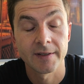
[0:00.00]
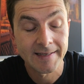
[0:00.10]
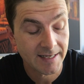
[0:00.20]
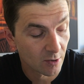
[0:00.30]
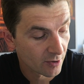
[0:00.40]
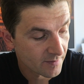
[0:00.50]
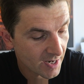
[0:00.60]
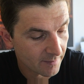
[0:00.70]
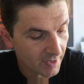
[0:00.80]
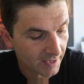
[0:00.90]
can see on
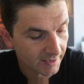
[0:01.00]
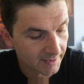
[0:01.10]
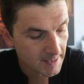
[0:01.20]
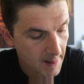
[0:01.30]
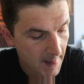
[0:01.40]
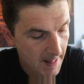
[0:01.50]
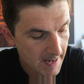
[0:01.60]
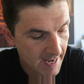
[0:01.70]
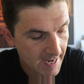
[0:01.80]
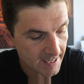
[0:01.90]
my bike,
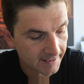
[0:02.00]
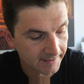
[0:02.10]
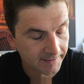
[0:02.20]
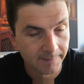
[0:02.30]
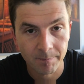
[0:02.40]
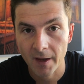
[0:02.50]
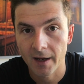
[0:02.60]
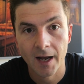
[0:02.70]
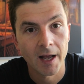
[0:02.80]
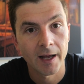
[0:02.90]
and
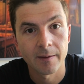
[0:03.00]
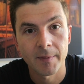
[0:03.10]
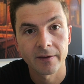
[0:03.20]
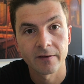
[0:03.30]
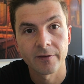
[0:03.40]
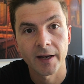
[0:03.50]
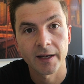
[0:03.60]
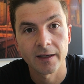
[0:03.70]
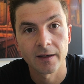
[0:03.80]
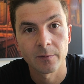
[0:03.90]
I had a massive
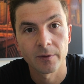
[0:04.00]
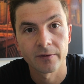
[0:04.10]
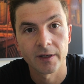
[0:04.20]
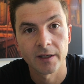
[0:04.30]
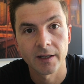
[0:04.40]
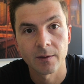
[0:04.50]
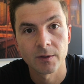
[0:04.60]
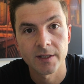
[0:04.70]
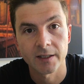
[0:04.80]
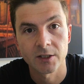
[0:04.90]
headache like with it. It
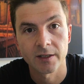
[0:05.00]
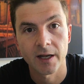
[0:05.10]
was actually a